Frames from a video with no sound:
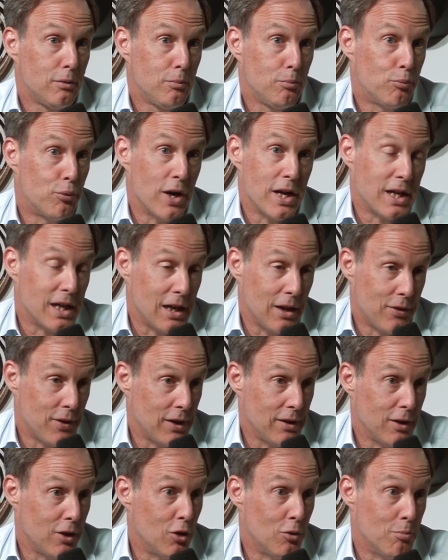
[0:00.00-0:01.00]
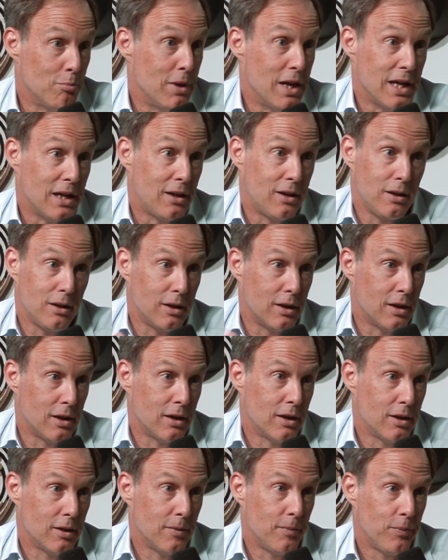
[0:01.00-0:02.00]
break anything. They don't make
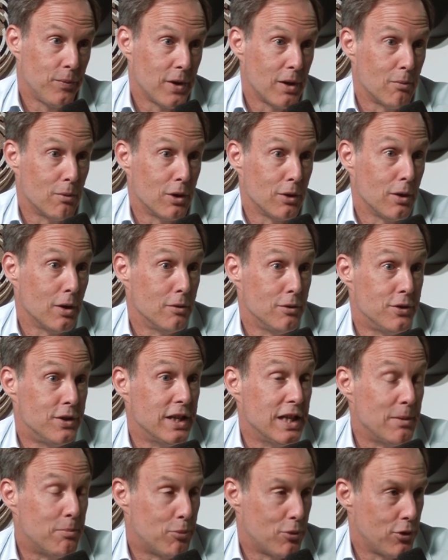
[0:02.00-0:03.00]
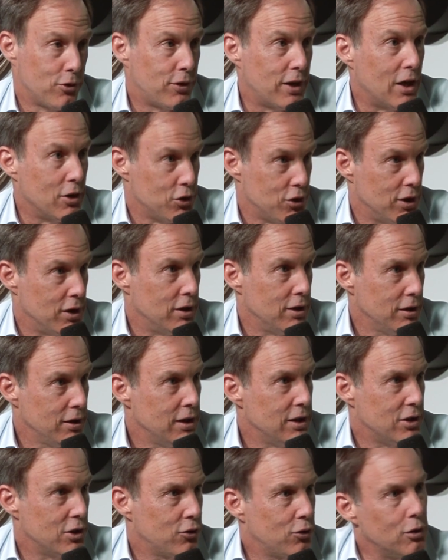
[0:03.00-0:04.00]
uh, a, a, deep recession.
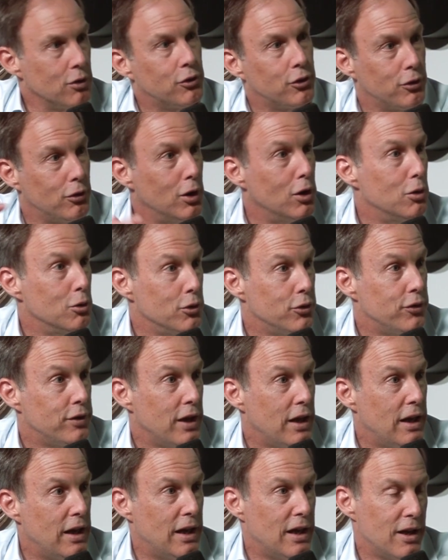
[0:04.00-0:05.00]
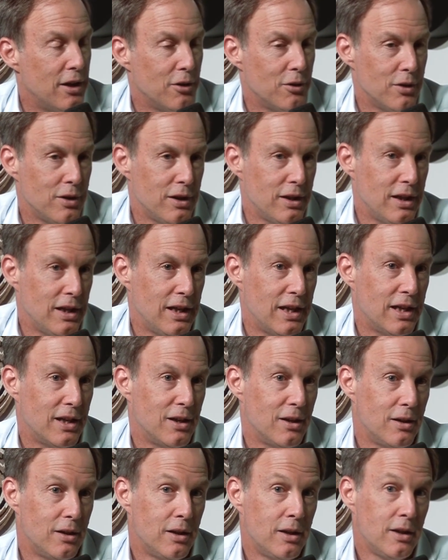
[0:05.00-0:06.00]
It just sort of slows down,
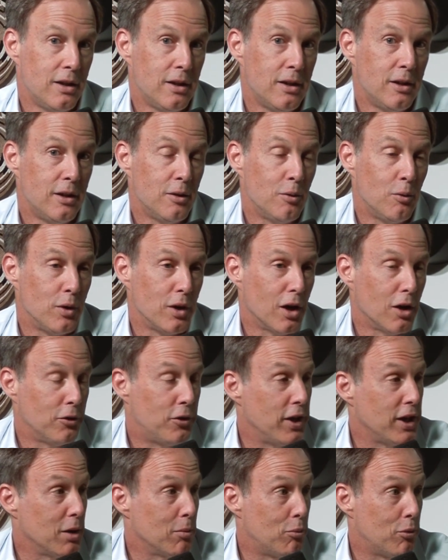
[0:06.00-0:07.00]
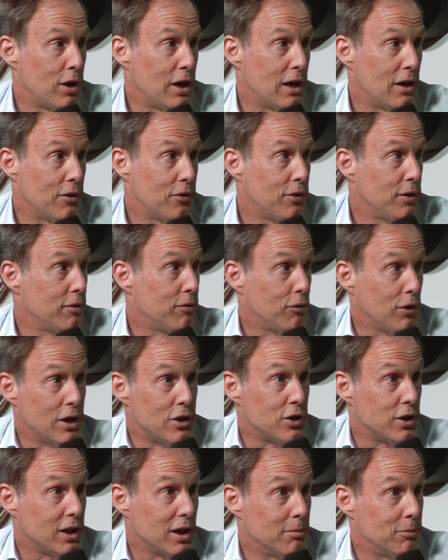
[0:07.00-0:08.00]
and we all take a breath.
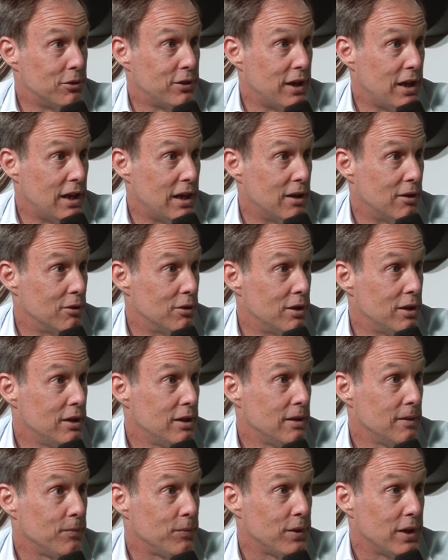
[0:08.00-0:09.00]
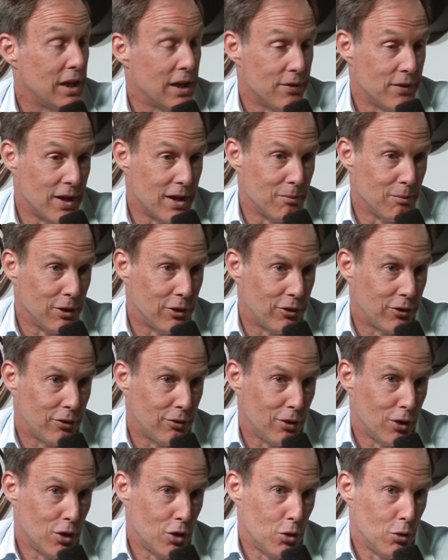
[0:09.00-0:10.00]
Inflation comes down, and then we
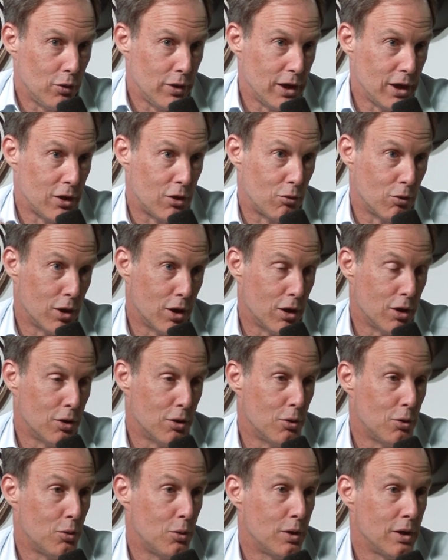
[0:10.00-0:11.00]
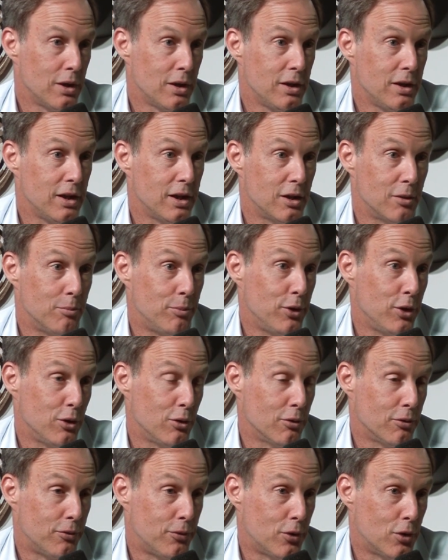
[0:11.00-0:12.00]
slowly grow in a
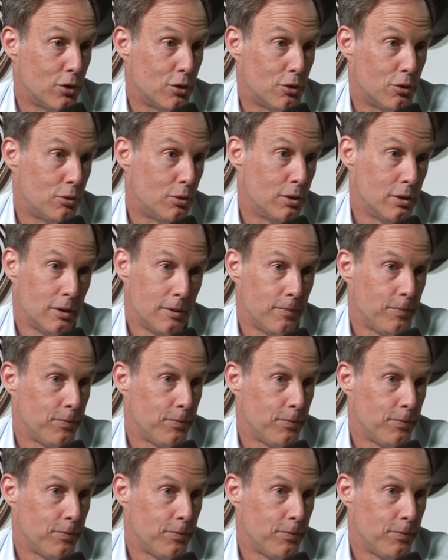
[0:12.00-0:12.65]
beautiful,